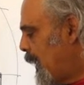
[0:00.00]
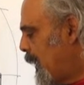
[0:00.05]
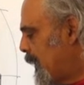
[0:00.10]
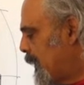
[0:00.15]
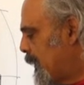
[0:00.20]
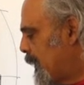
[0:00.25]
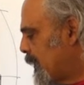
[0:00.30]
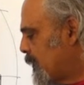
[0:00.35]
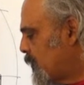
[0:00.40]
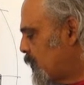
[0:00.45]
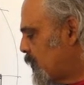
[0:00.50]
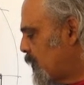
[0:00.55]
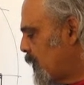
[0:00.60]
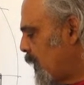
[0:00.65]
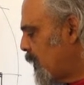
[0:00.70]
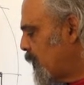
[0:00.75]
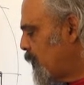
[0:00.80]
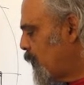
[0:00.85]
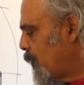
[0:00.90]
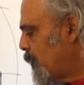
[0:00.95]
and I
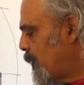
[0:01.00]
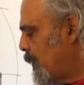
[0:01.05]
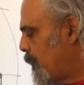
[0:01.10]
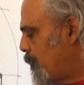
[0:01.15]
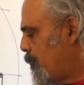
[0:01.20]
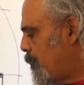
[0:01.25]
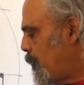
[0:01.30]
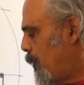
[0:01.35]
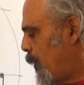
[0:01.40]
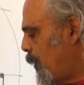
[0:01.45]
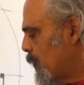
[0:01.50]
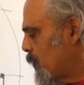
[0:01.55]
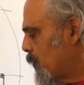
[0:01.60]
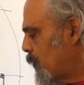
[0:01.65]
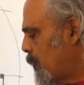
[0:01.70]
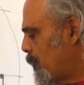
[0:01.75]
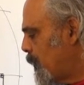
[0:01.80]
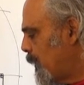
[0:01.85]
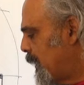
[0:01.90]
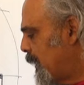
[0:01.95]
start from the
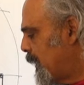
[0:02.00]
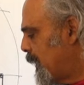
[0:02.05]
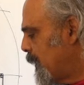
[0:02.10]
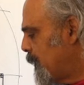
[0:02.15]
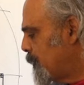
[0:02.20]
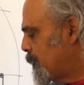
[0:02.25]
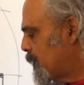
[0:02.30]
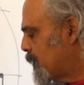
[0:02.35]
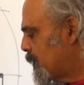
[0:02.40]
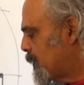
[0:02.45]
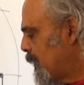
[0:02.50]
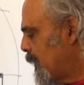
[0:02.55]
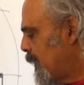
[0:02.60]
bottom lips,